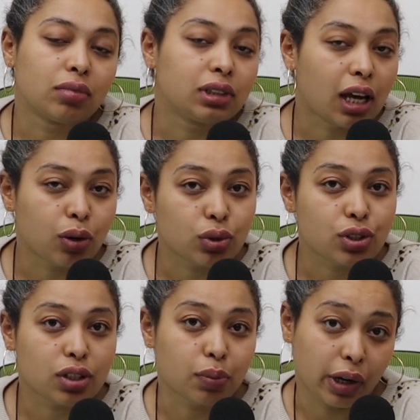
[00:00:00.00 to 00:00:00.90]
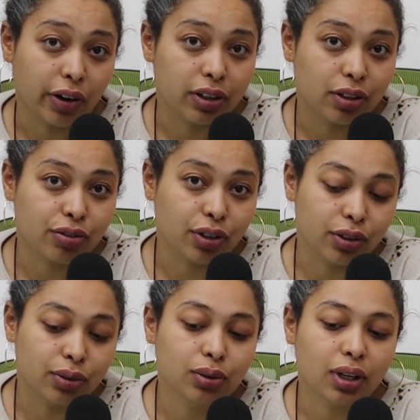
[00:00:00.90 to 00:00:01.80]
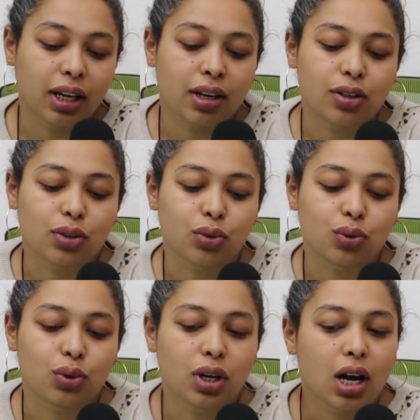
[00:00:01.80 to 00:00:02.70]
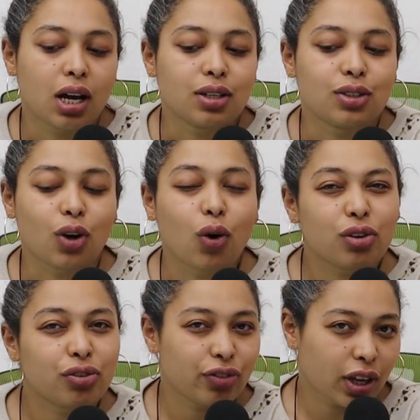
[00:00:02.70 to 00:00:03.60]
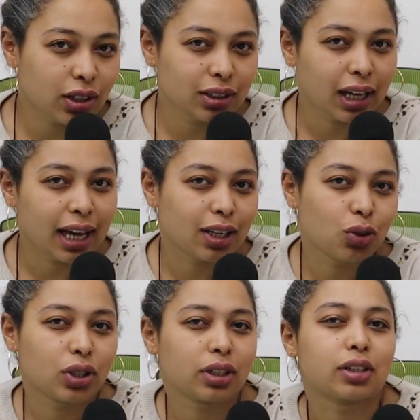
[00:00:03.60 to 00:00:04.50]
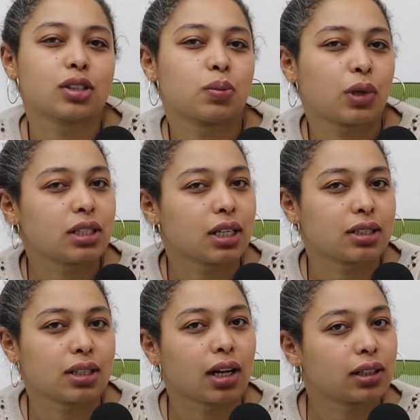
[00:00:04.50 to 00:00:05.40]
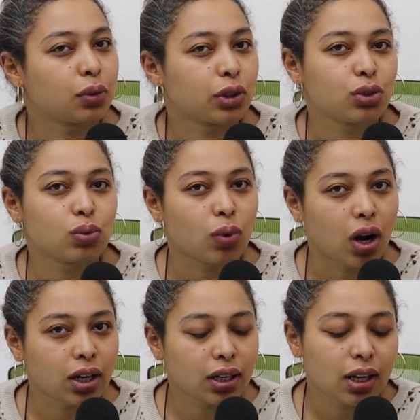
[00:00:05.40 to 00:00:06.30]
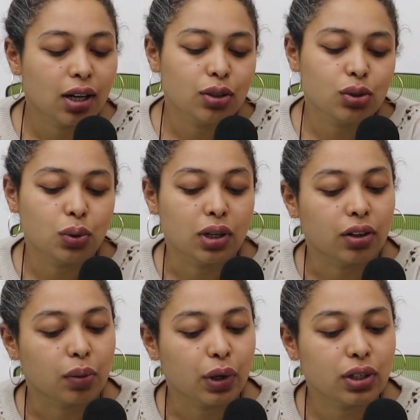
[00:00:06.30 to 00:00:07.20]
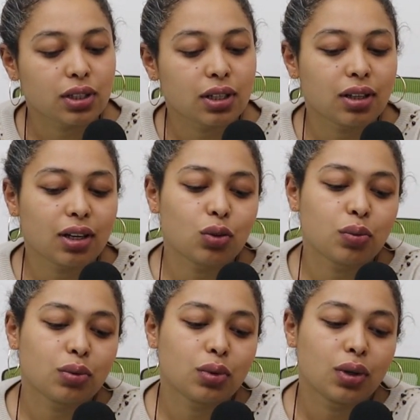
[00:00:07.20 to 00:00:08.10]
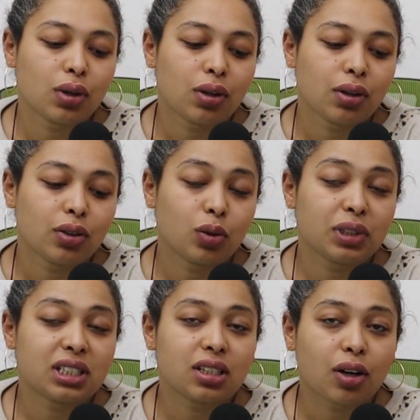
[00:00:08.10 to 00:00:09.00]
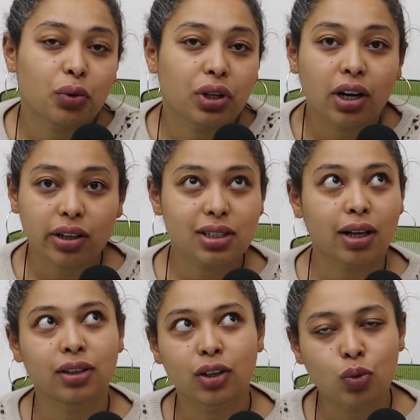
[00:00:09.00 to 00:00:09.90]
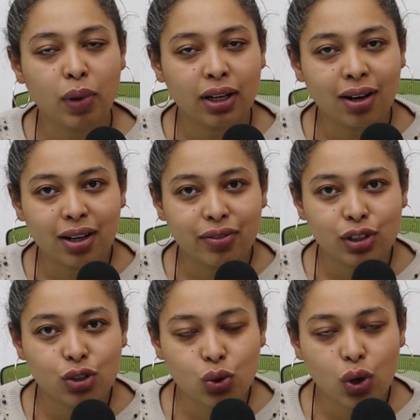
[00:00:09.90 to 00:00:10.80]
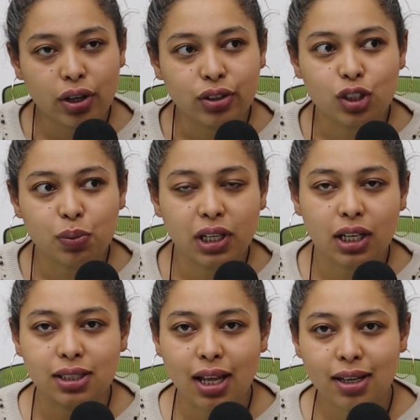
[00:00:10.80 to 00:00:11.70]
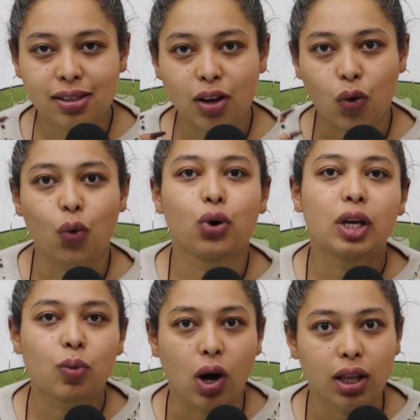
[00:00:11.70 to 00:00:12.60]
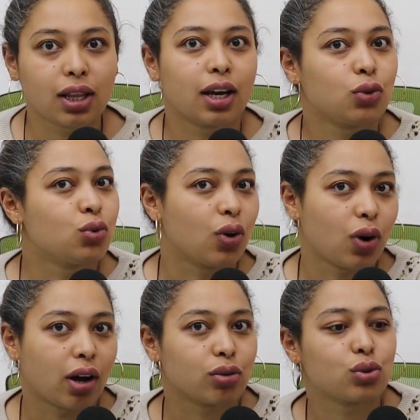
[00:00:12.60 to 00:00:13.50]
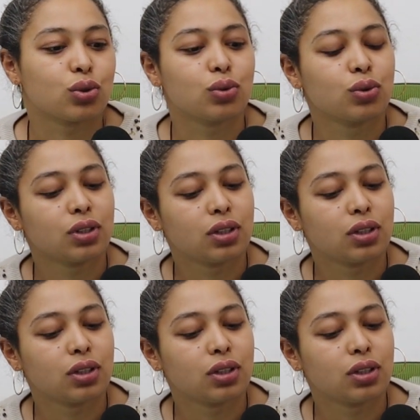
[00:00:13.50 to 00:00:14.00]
language is a barrier for you and you don't feel like you can express exactly what you want to another person, then you'll be stuck with a hairstyle that you might not even enjoy just because that is the only one that you know how to